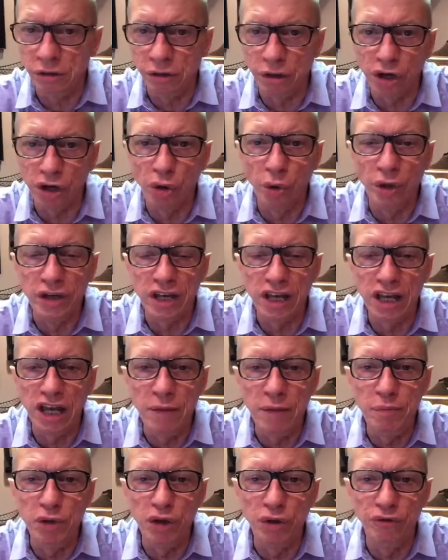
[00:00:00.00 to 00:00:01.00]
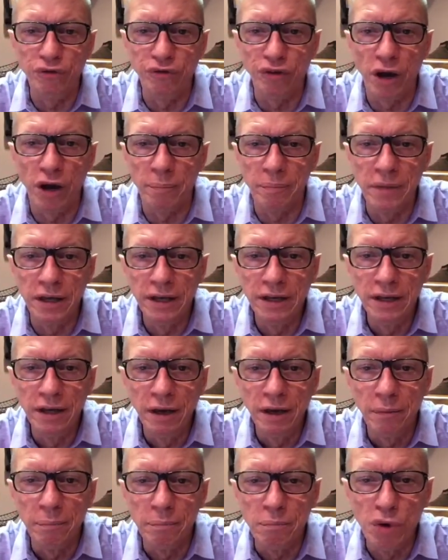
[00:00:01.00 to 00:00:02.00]
are going to keep you from
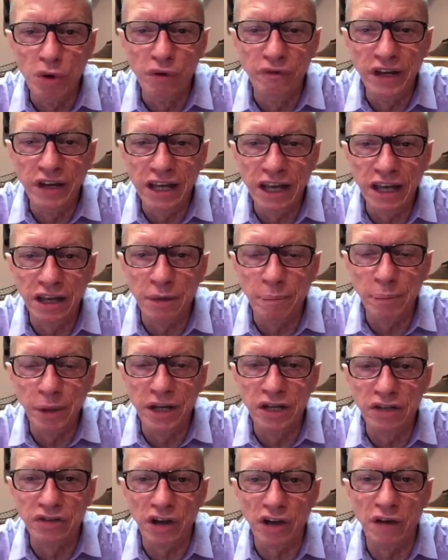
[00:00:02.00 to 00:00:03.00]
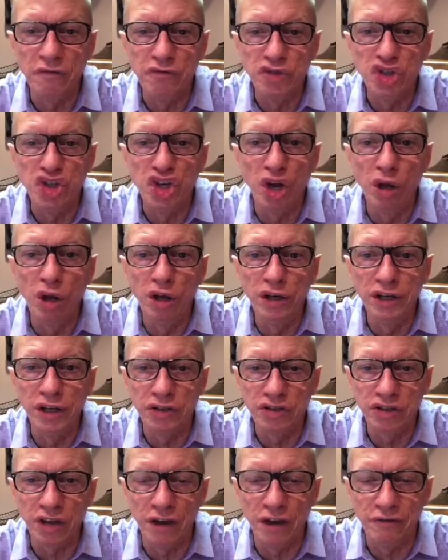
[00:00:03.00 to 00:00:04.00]
moving in the place of
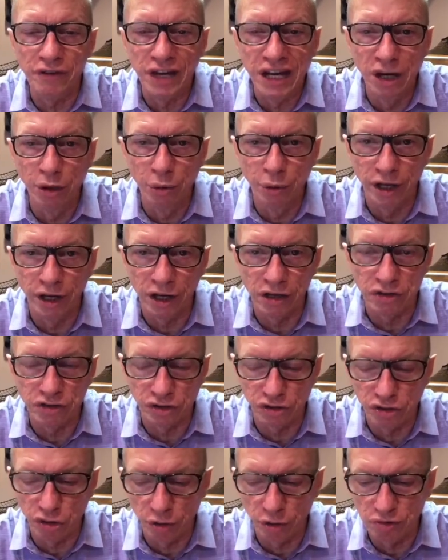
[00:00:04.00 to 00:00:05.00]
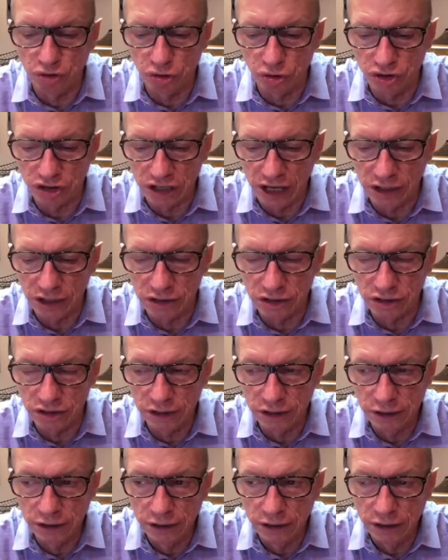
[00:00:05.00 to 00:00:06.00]
dullness of hearing, as the scripture says.
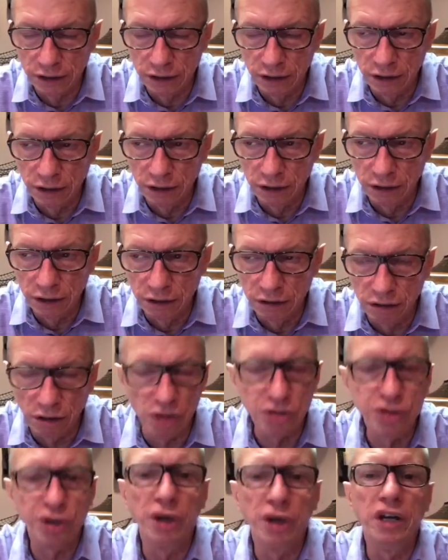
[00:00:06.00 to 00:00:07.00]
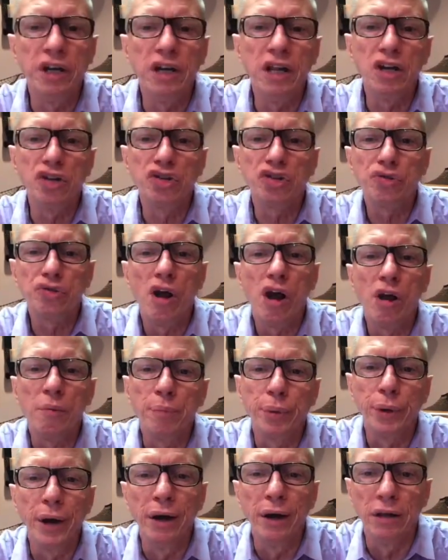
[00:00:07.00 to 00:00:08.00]
You're also going to need a strong
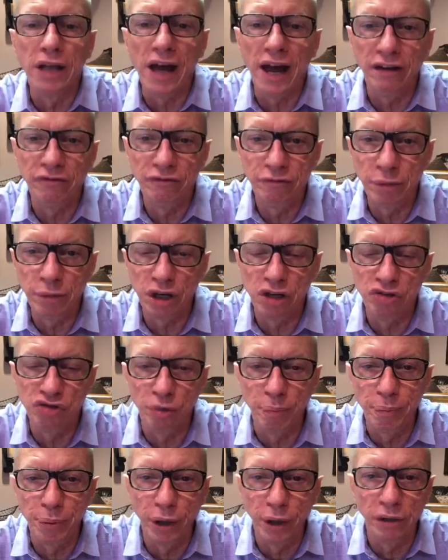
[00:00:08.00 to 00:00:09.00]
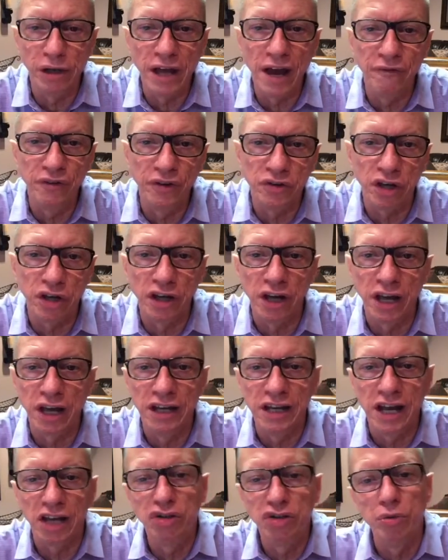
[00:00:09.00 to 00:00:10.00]
prayer life because your prayer life is going to
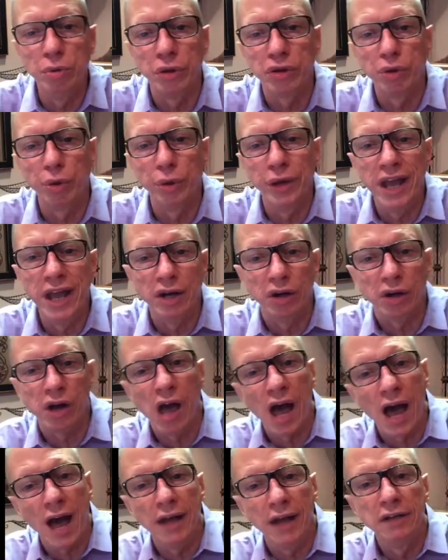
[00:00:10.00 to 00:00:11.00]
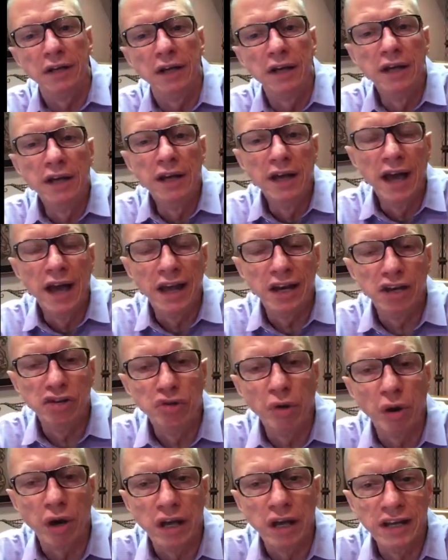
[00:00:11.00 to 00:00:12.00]
connect you with Creator God. And as
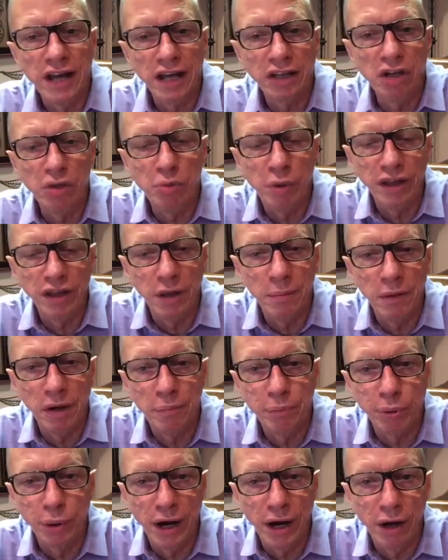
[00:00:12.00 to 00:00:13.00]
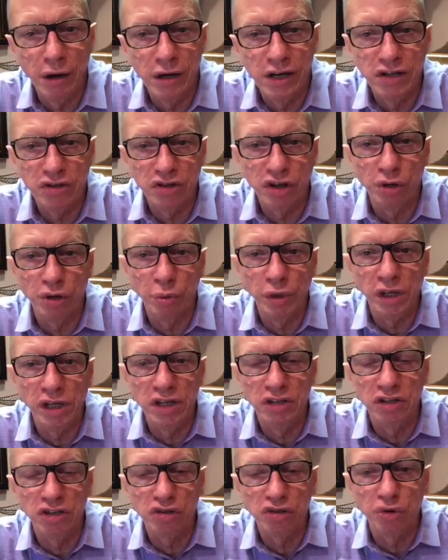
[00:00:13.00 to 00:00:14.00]
you're connected with Him in prayer, He's going to
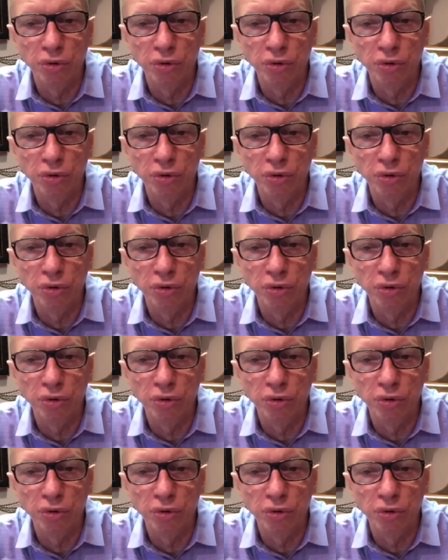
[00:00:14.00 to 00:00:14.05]
release His